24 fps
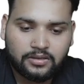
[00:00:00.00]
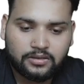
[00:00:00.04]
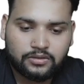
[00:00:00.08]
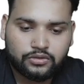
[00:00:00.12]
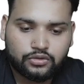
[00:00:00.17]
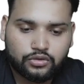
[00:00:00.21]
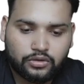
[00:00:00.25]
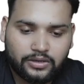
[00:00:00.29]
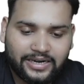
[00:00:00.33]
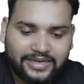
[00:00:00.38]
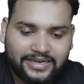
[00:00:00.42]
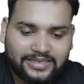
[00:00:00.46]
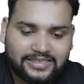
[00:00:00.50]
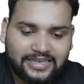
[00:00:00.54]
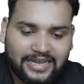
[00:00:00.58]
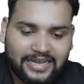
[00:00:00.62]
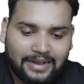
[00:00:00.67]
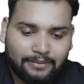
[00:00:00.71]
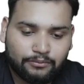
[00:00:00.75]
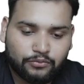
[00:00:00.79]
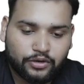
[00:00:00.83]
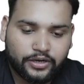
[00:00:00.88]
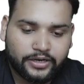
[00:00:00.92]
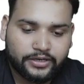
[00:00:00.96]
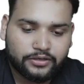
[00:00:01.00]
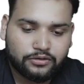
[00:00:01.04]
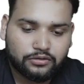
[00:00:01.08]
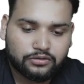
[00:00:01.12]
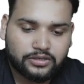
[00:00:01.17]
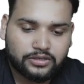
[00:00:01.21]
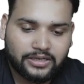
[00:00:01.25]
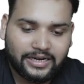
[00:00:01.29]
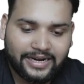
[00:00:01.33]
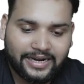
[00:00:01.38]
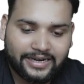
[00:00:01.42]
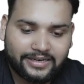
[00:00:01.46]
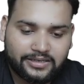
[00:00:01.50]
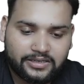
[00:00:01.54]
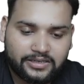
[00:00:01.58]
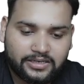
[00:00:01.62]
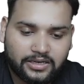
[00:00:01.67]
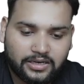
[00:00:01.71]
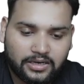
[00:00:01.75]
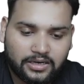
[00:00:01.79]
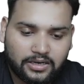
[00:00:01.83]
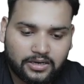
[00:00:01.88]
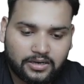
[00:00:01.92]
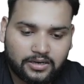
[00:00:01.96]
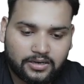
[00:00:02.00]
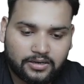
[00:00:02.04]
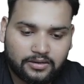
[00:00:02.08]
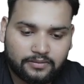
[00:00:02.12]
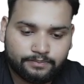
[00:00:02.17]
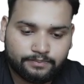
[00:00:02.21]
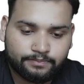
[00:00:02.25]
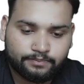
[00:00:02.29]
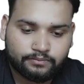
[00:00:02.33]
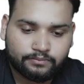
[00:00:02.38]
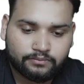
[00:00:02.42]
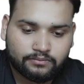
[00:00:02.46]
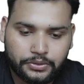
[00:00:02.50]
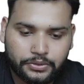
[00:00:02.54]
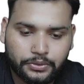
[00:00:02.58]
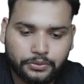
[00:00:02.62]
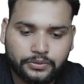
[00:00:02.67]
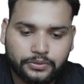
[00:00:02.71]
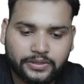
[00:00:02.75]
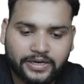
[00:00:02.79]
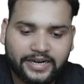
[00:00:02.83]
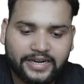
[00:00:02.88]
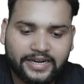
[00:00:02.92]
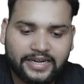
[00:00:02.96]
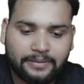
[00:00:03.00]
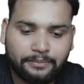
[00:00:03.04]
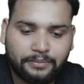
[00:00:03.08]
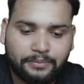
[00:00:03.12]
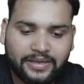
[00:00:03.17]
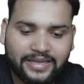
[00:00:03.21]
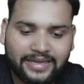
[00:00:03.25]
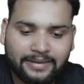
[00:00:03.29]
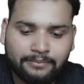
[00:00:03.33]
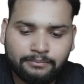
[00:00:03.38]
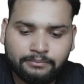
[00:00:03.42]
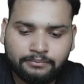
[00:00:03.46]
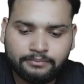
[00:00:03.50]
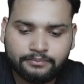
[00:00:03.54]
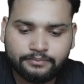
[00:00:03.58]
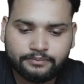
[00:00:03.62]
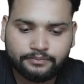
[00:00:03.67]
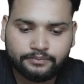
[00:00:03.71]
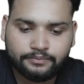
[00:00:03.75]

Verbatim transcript: So let's say I'm going to select uh, 2.30 p.m.